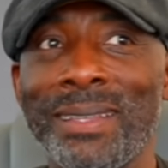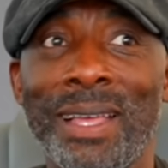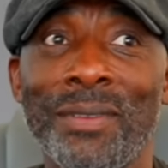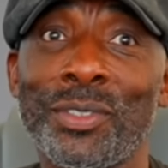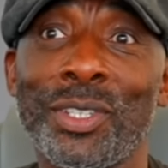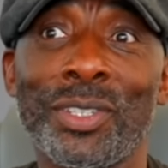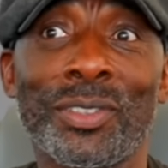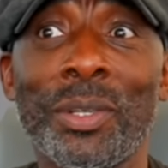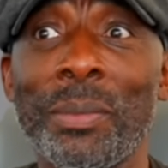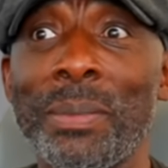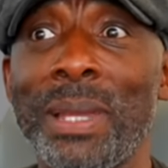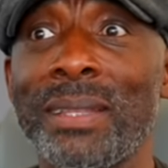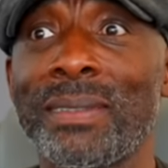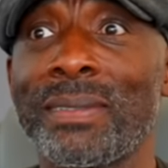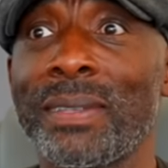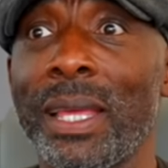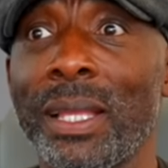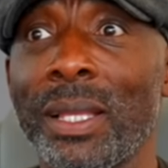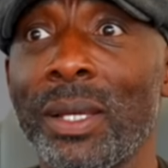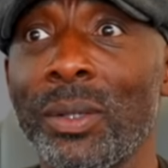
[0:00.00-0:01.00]
I've just come down to
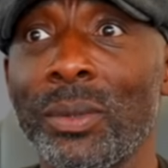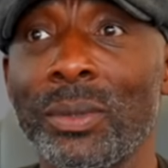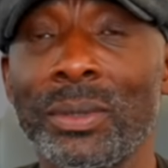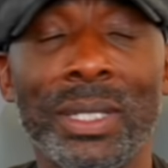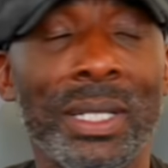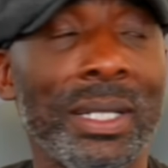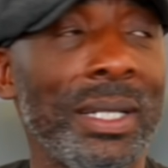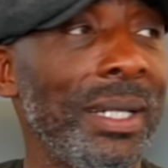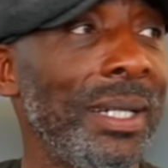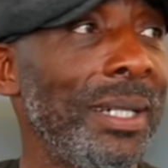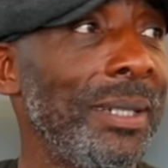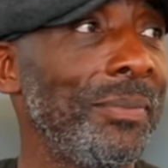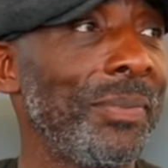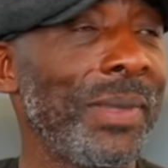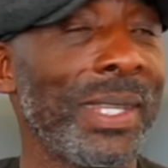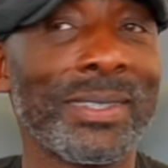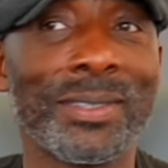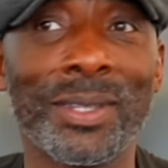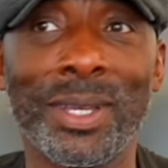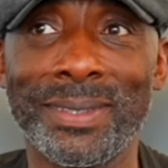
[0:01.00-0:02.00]
say hello. Um,
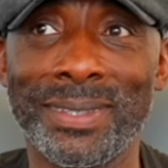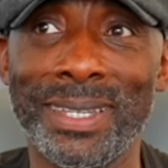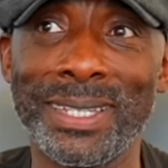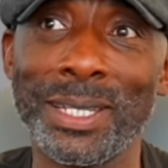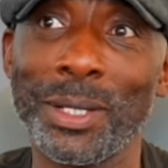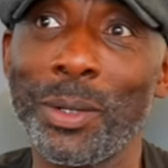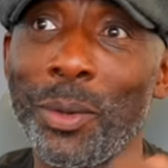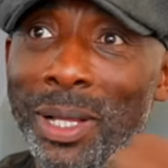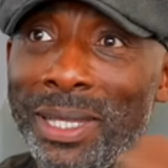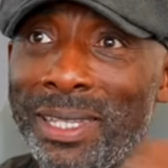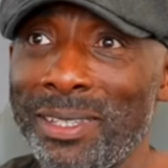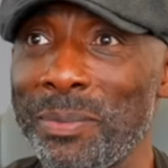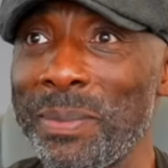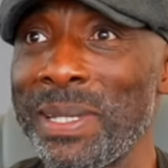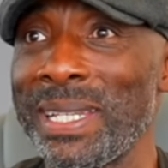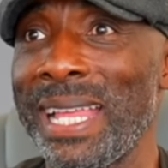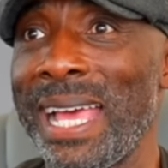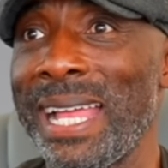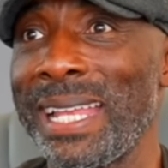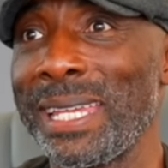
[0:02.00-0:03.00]
and so I said, you know what, let's
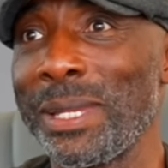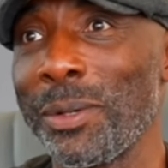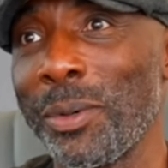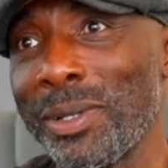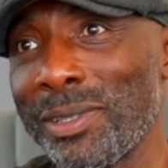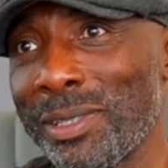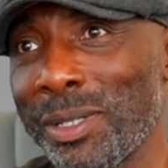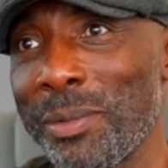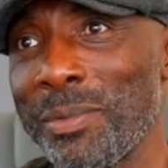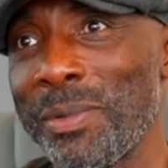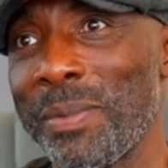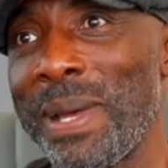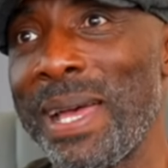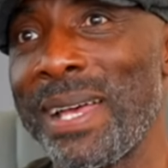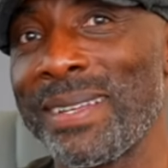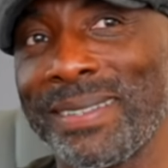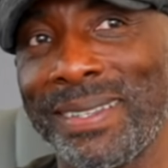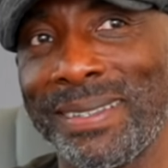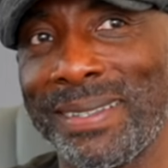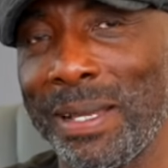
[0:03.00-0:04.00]
meet down here. You want to come to my
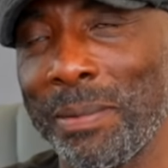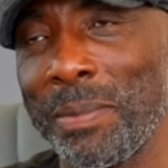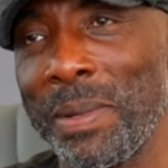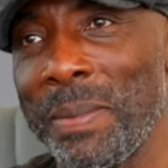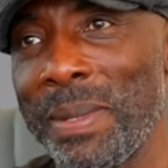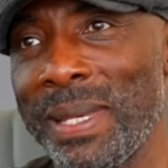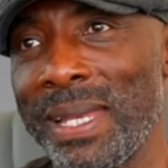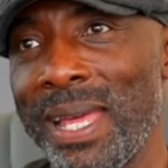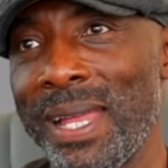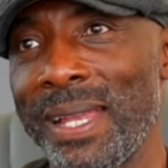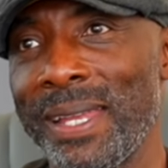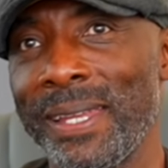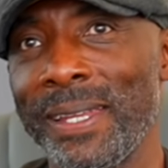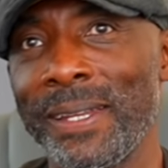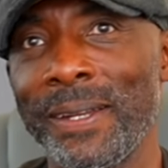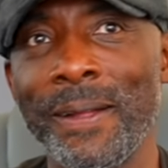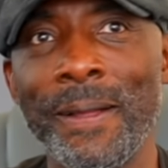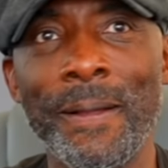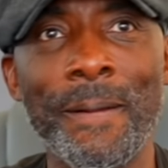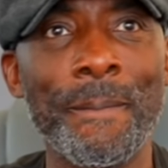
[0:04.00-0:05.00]
house? I said, meet me down here.
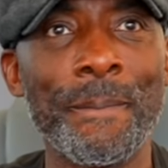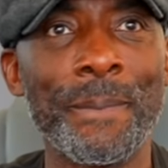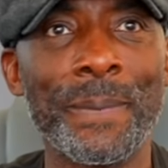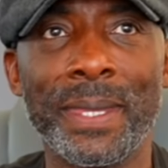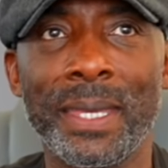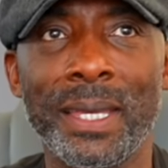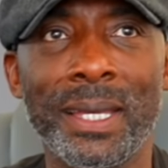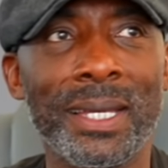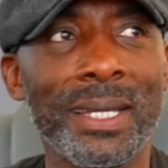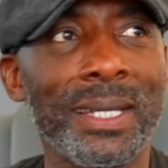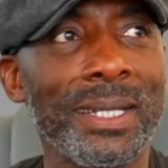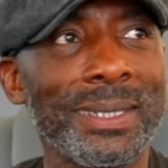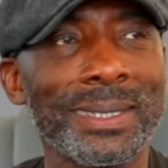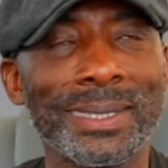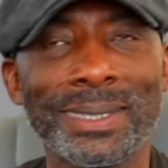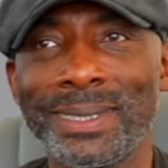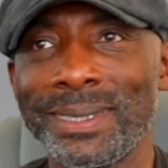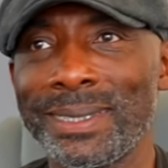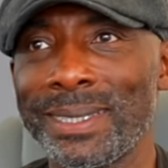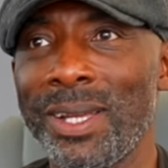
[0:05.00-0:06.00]
Uh,
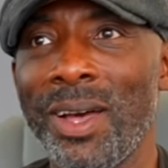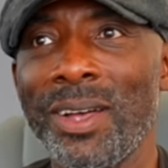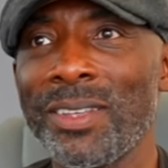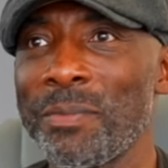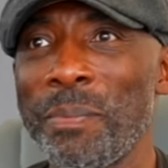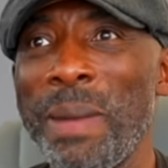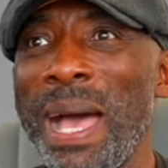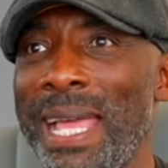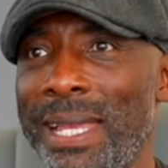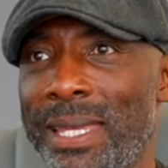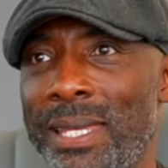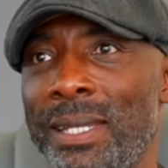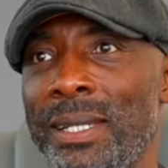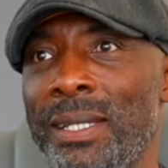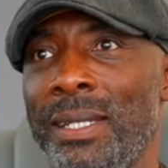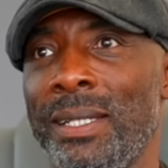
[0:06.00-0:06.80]
the car's mad.